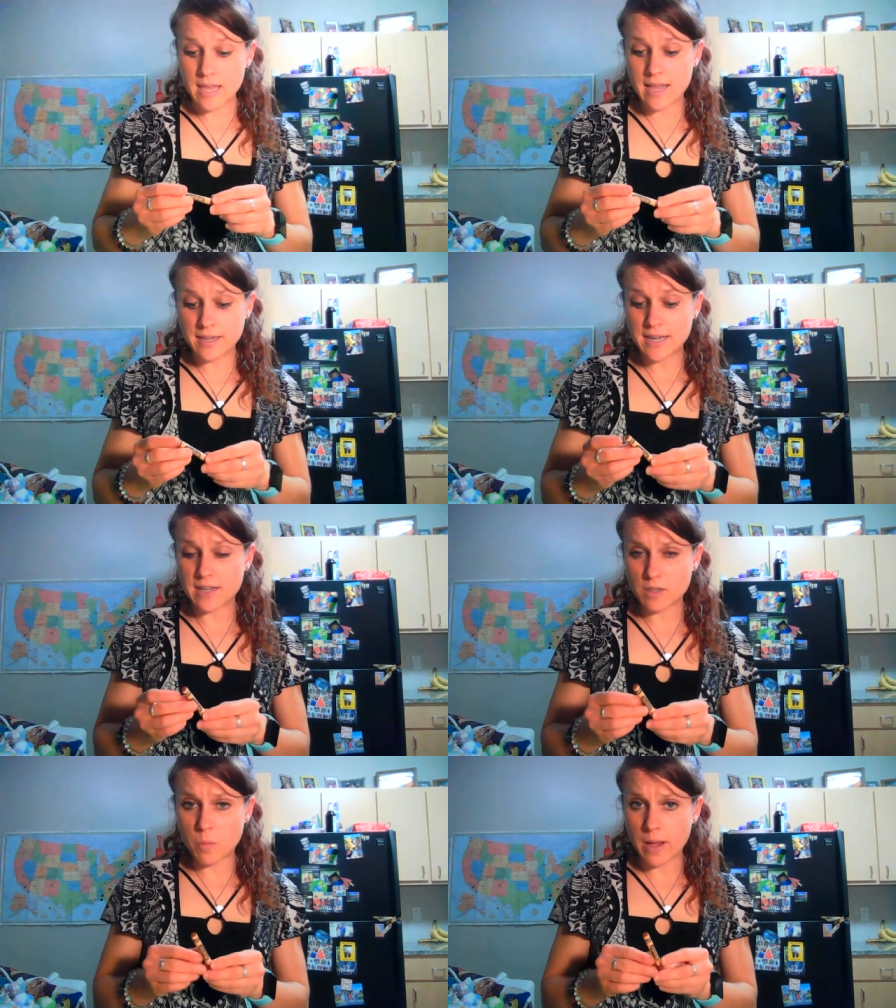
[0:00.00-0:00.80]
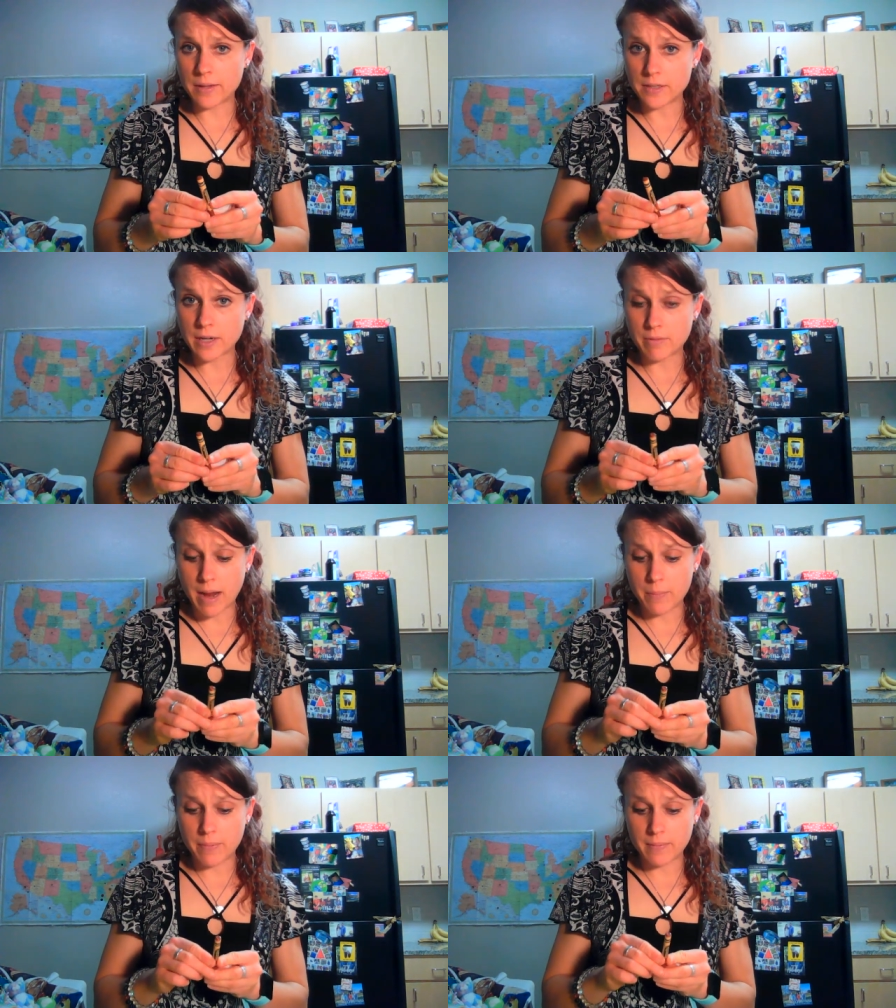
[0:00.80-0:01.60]
it takes a while to
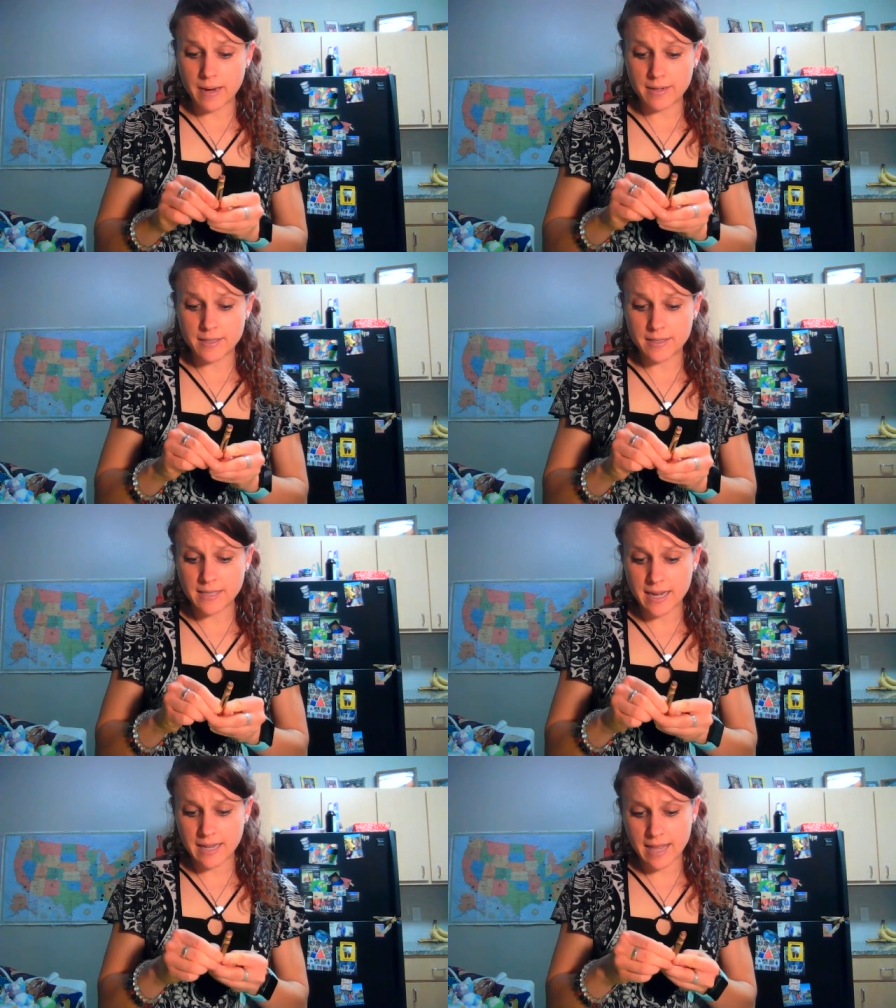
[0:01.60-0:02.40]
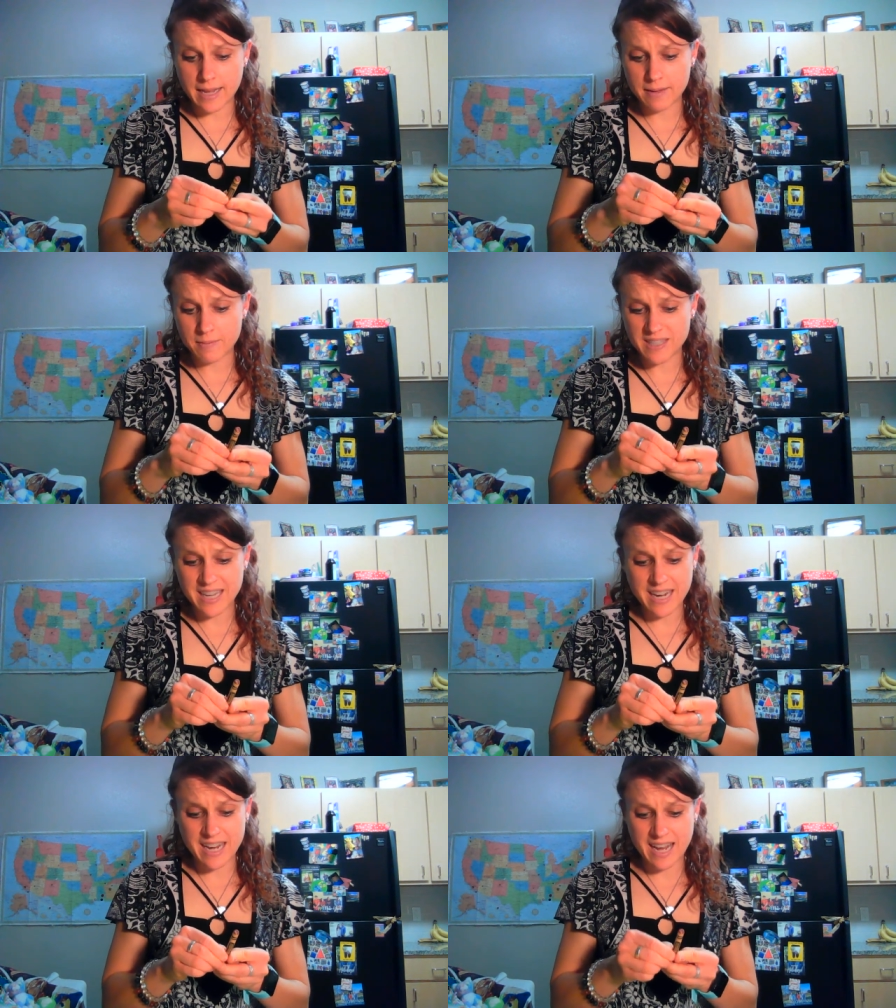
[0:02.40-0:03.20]
unwrap and it's kind of like
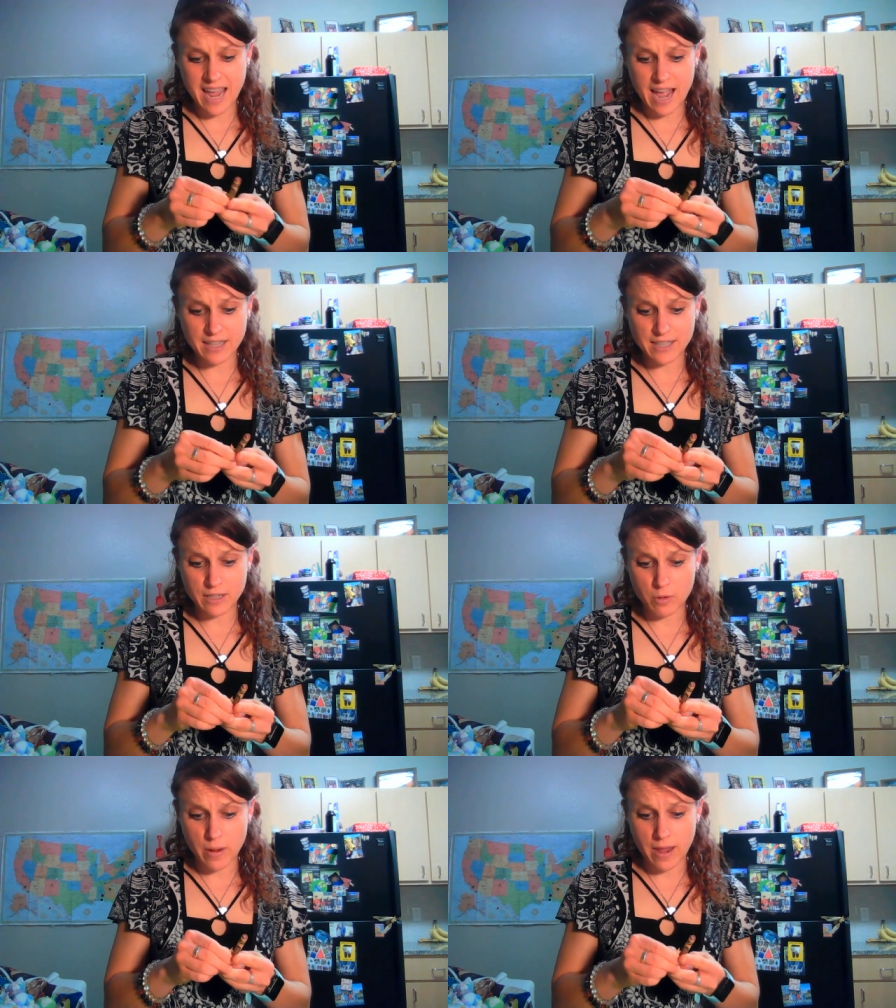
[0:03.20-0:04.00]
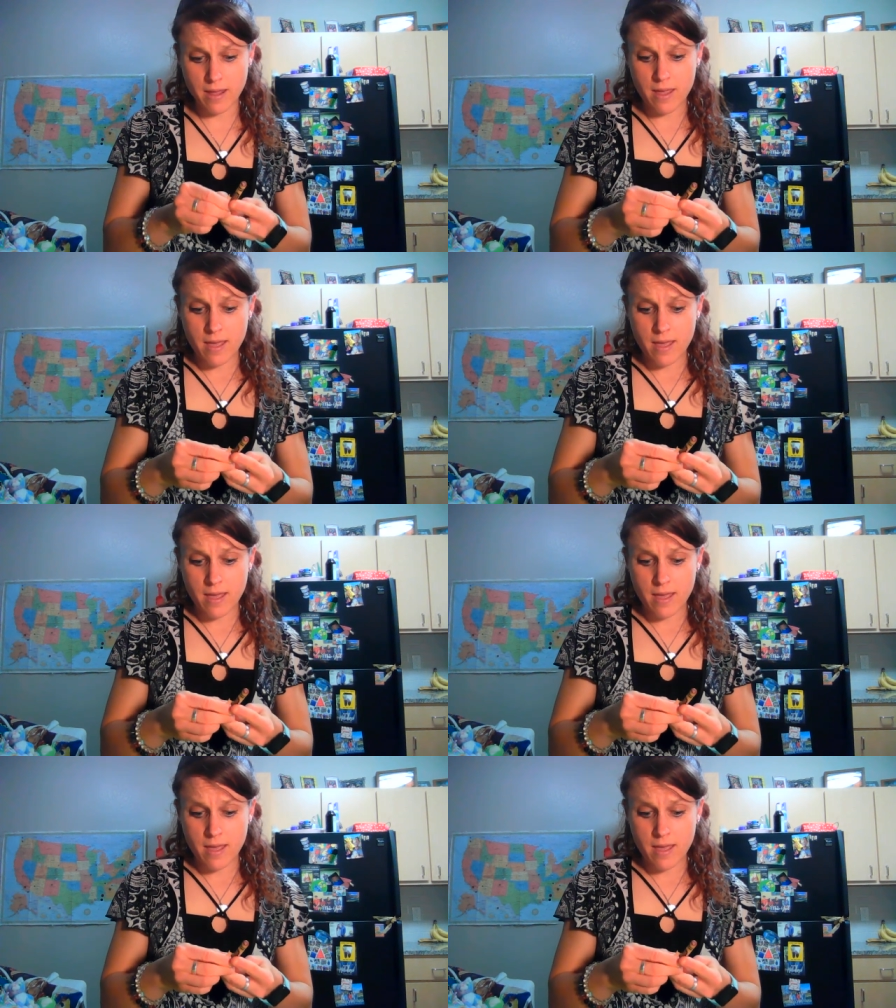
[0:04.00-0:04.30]
skinning cats in a way.